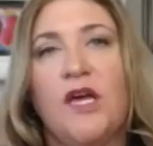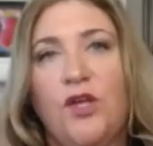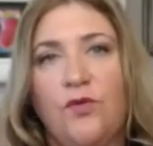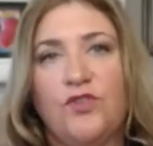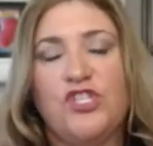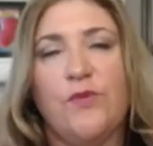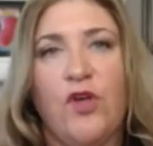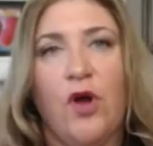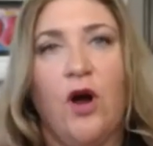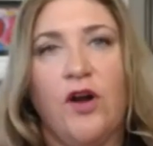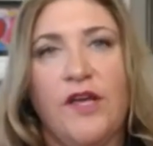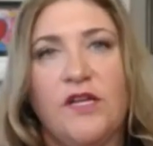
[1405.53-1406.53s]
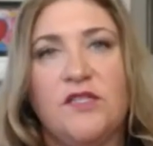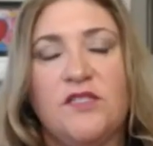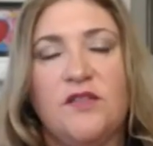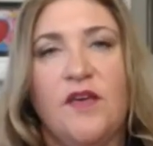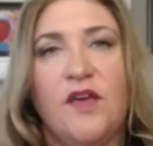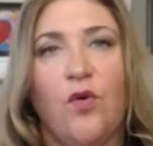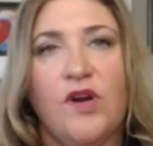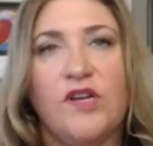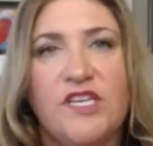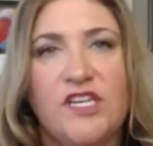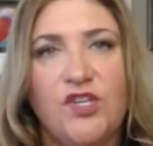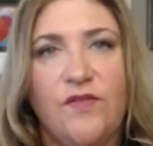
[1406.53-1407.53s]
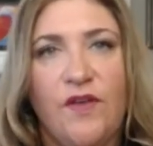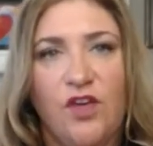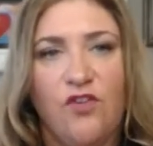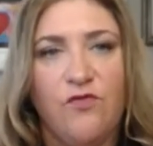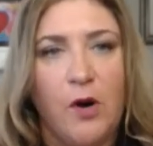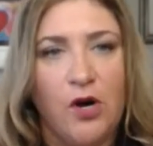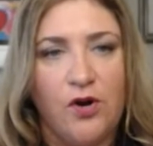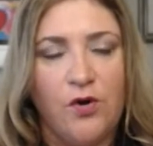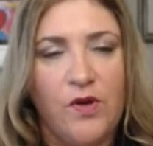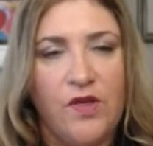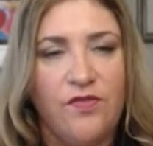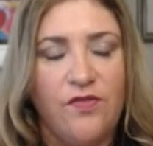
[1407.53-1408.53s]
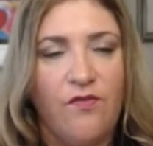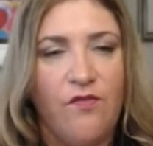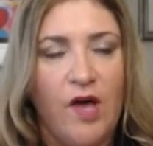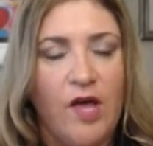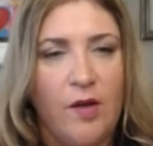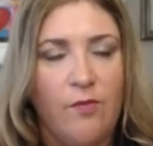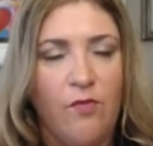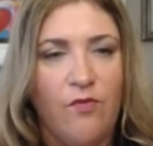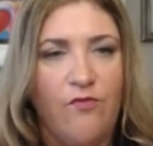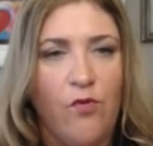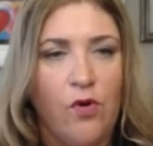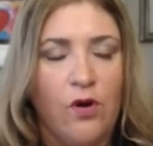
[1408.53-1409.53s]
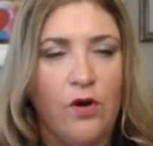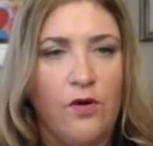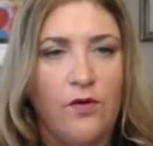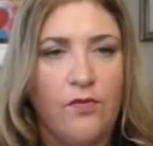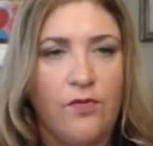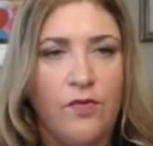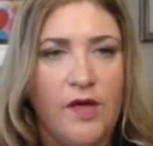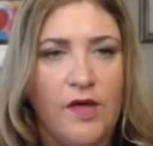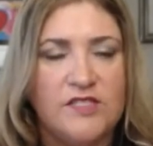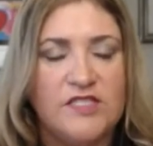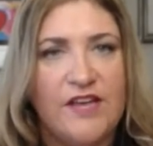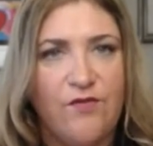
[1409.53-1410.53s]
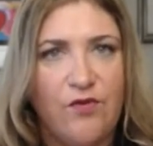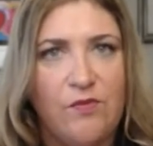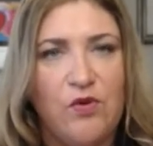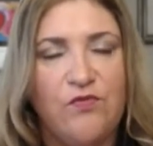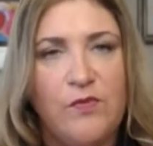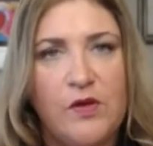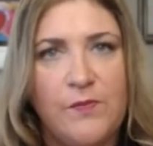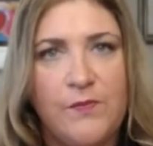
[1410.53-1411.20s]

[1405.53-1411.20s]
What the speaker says: you share with our audience the organization that you've partnered with for the slavery movement?